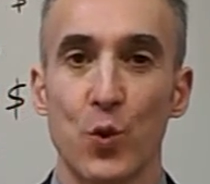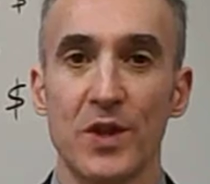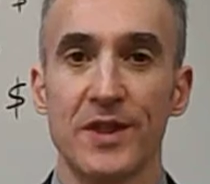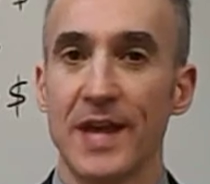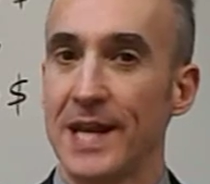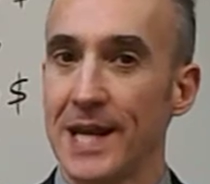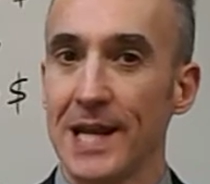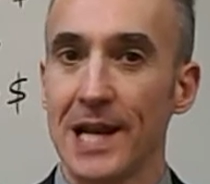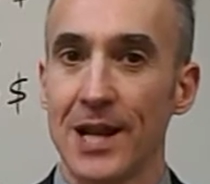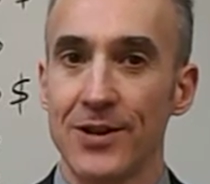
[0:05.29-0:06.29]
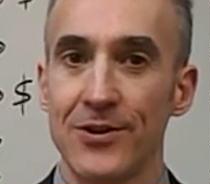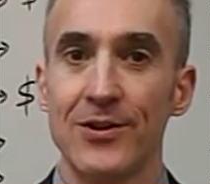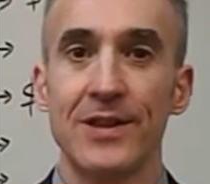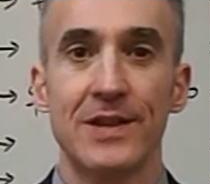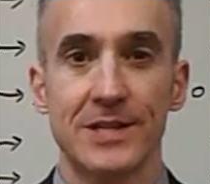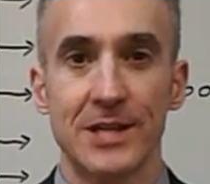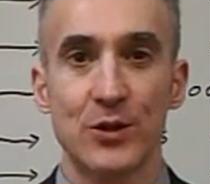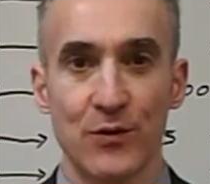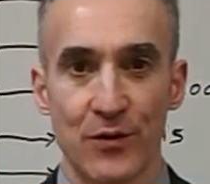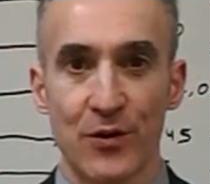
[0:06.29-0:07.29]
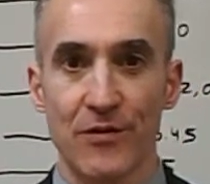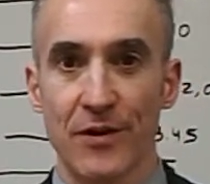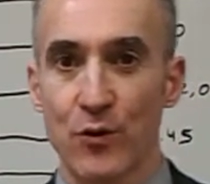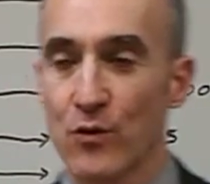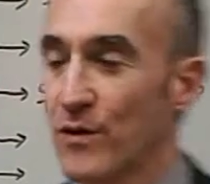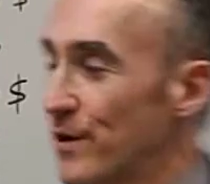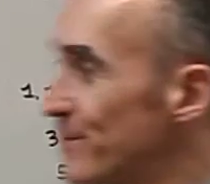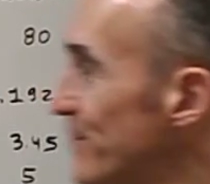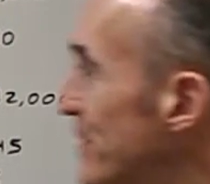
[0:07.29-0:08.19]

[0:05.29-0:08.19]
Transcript: with an A lender in the city of North Vancouver.